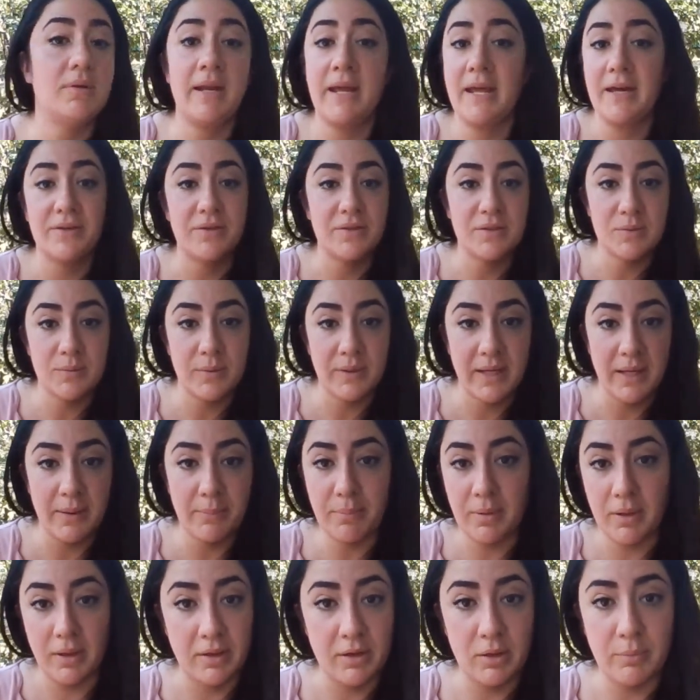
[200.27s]
nails would get
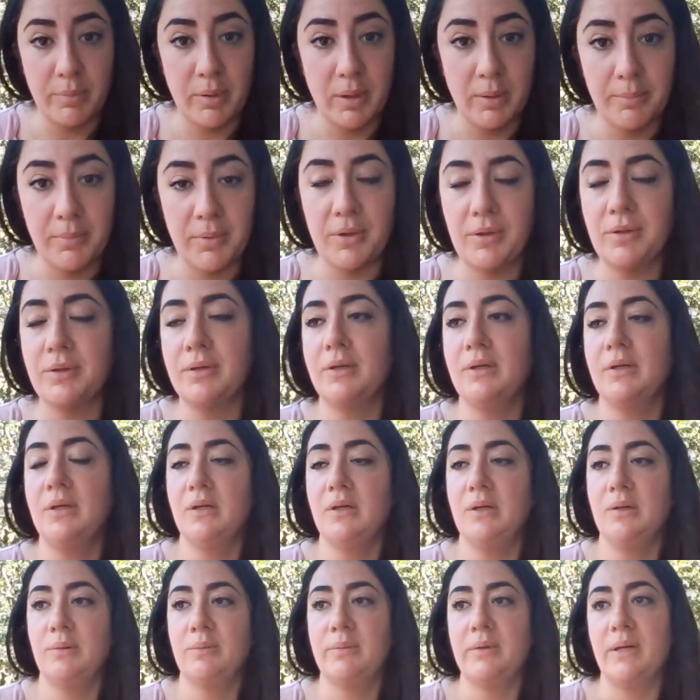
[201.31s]
a little purple
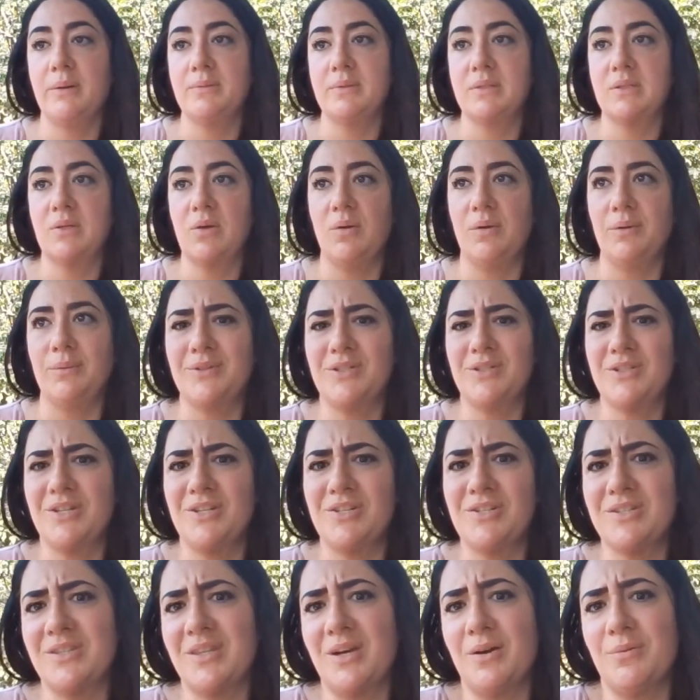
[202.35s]
when I was cold, which I
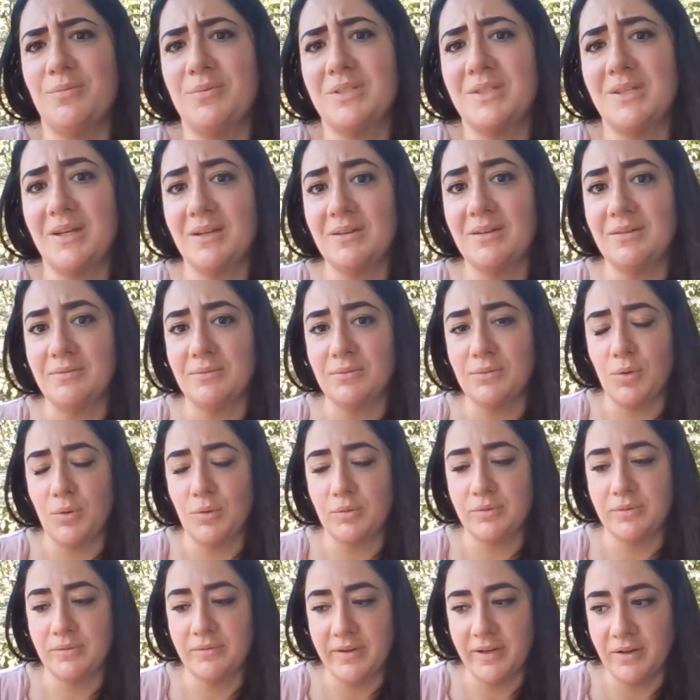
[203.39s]
just thought was like a
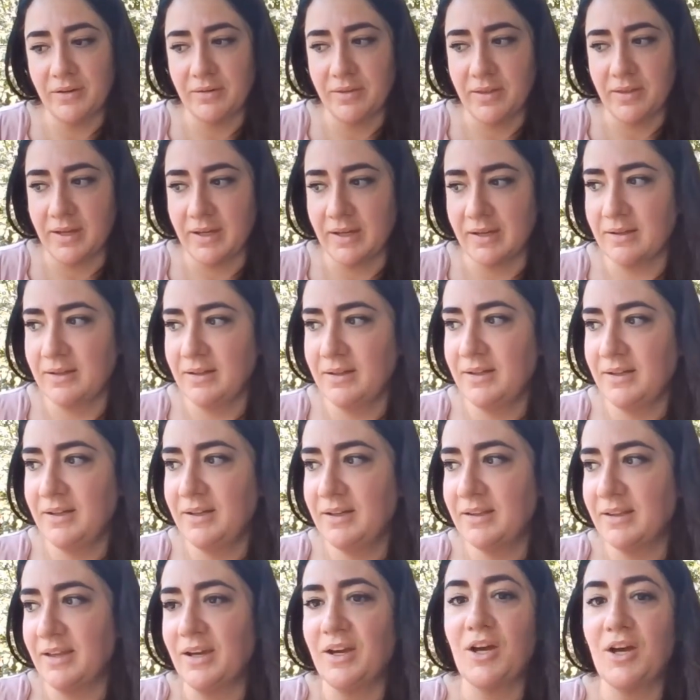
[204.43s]
cold finger thing.
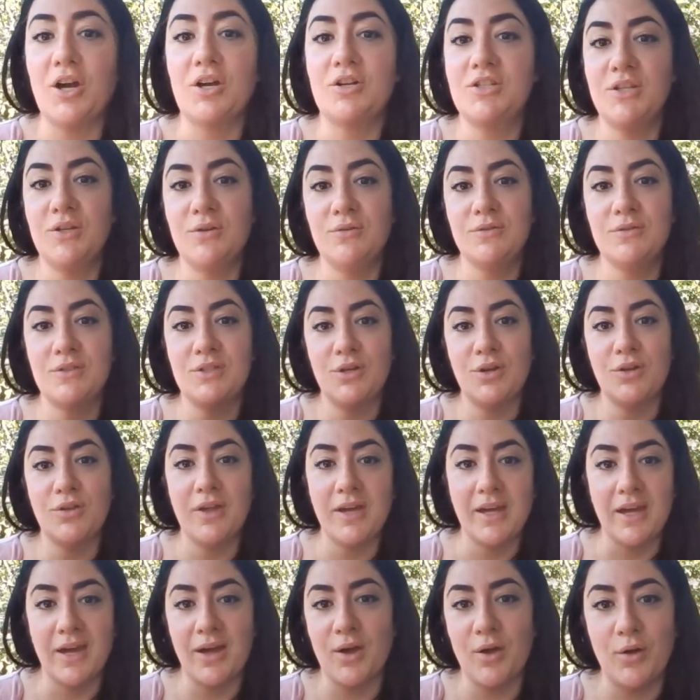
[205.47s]
Like cartoons,
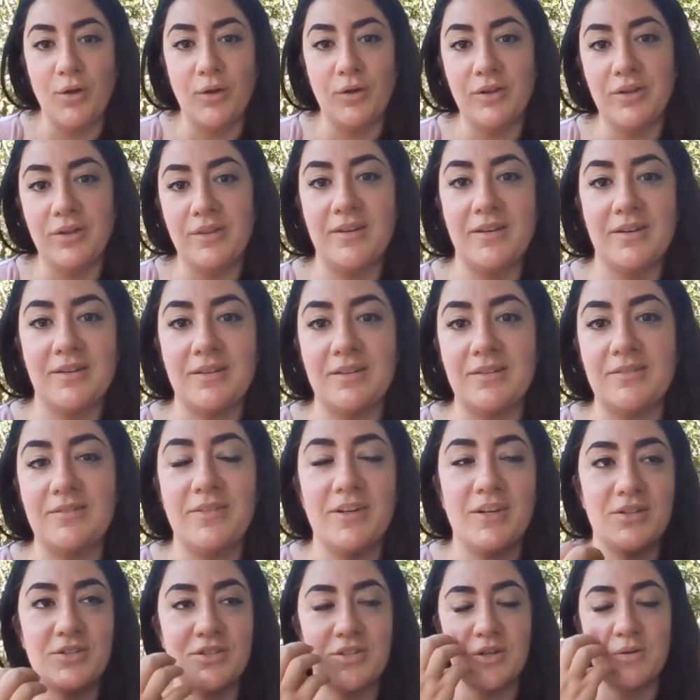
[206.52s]
they get cold and their
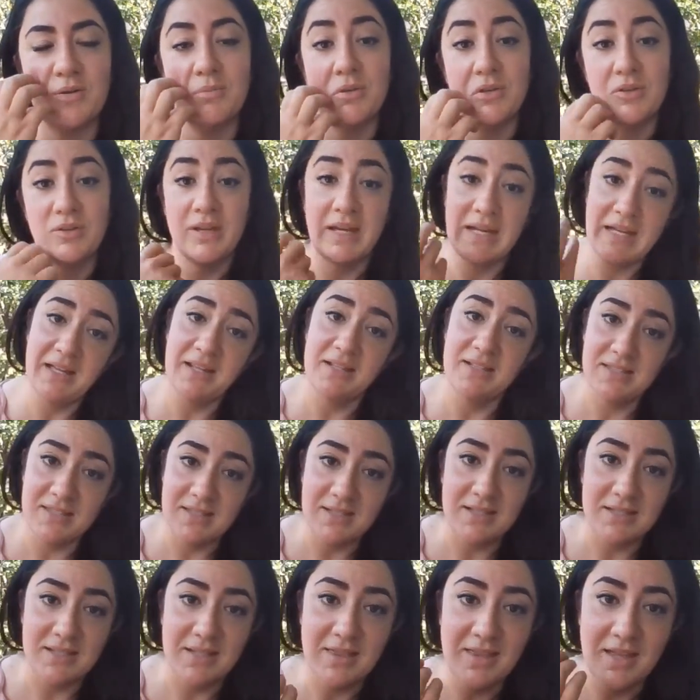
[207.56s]
fingers turn blue. Like
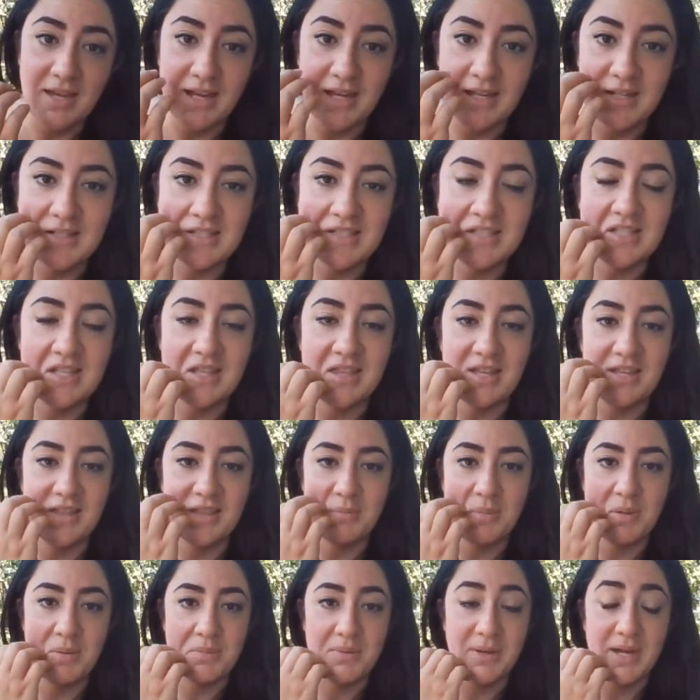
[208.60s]
it's a thing. It's a thing
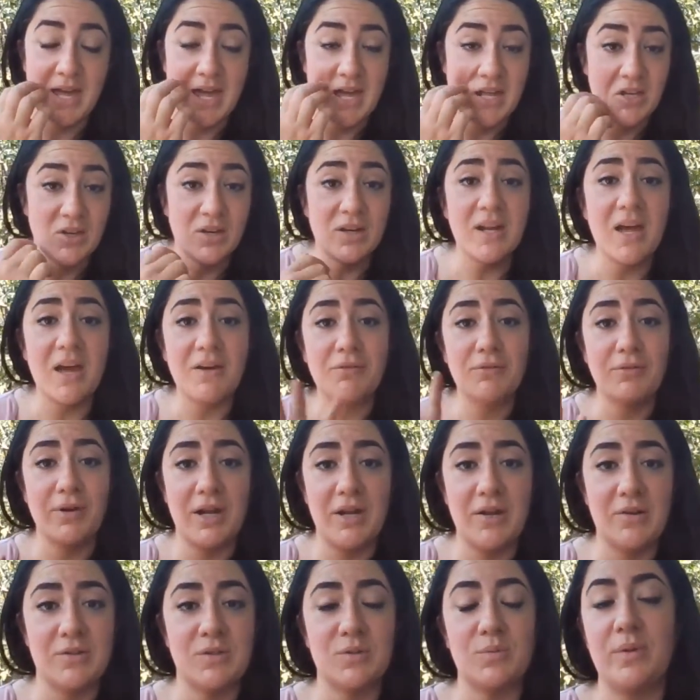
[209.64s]
that people get. And you can have
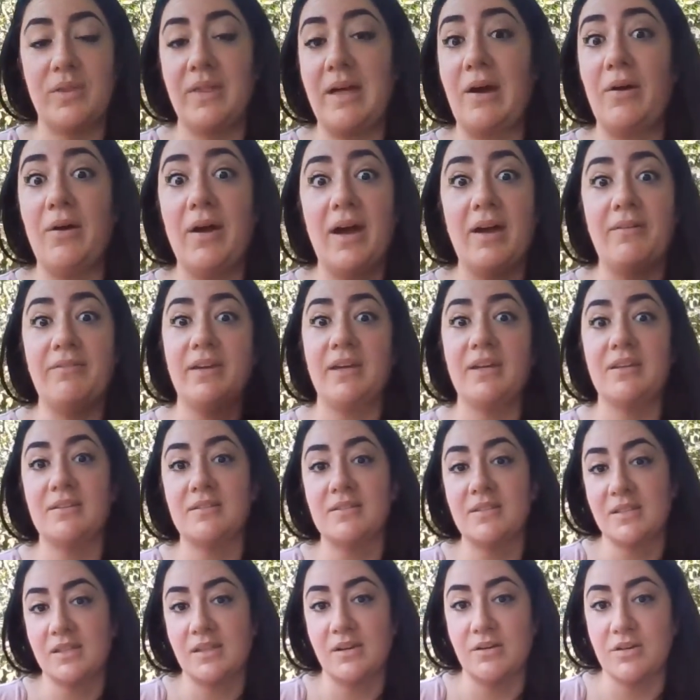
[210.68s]
Raynaud's without having
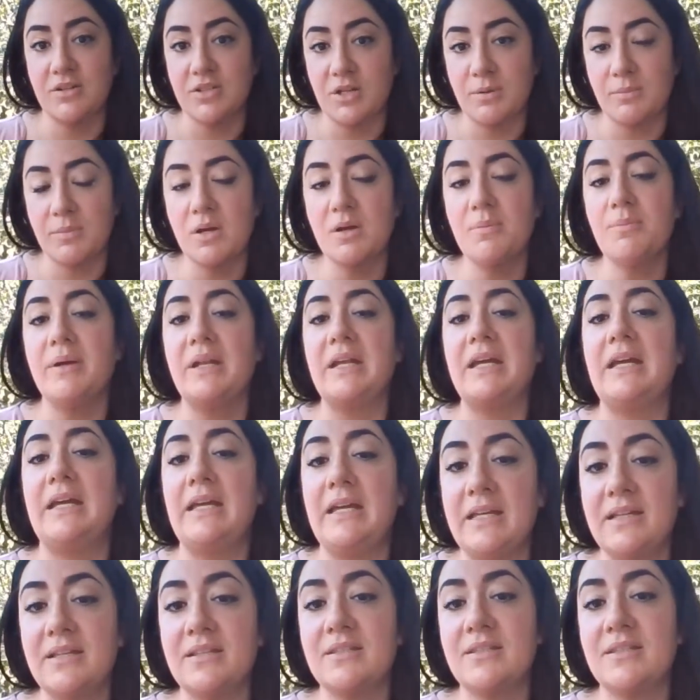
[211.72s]
scleroderma, but it
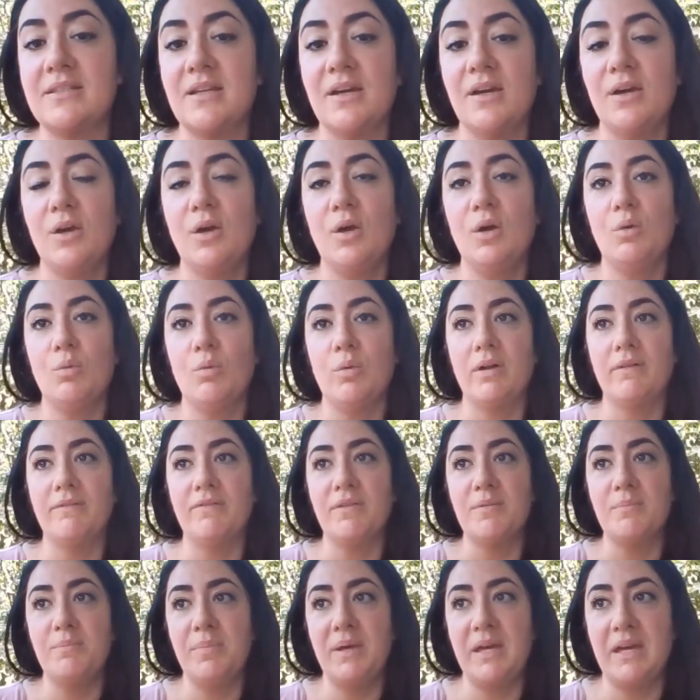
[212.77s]
is one of
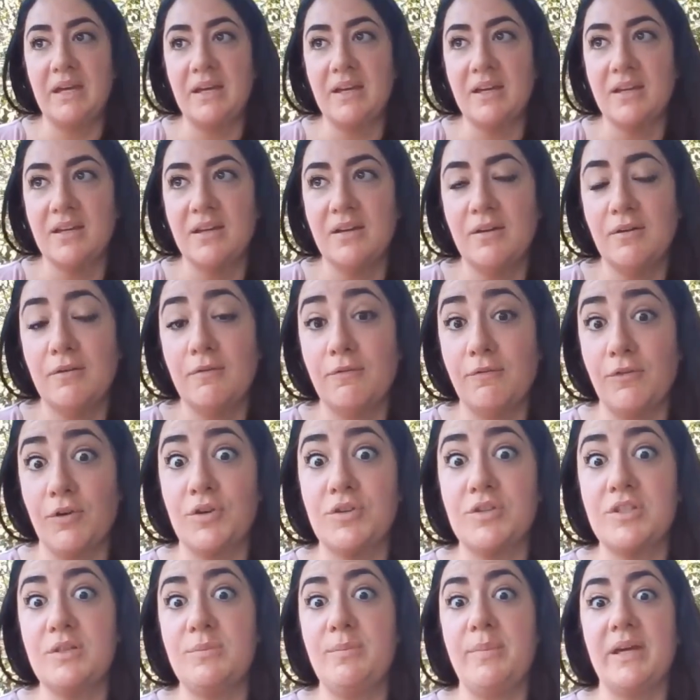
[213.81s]
the
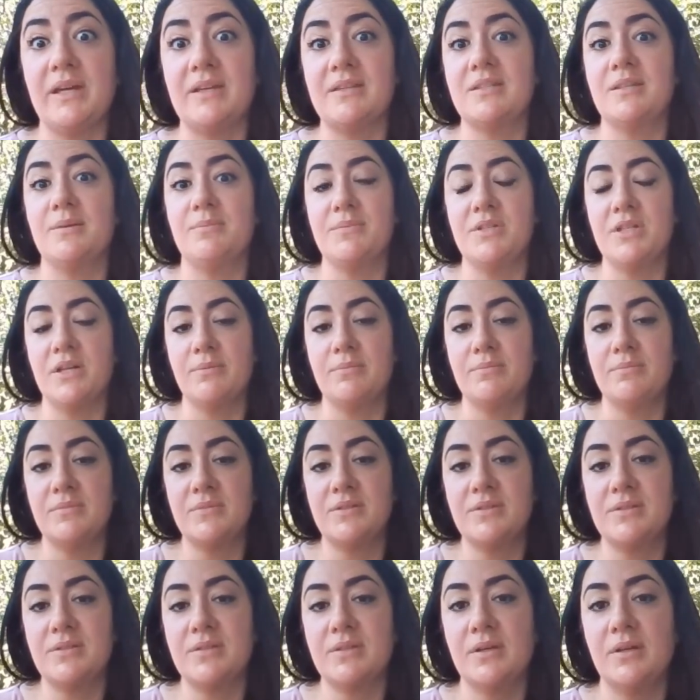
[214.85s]
first big
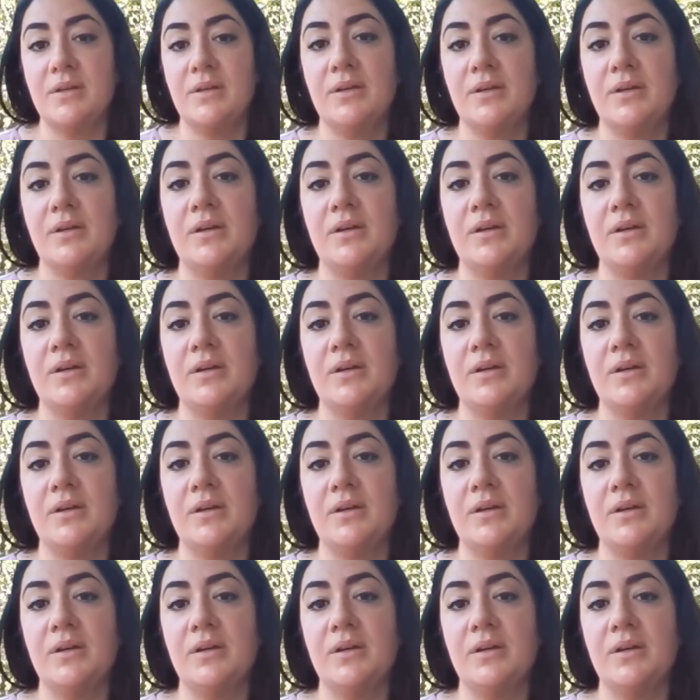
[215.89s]
symptoms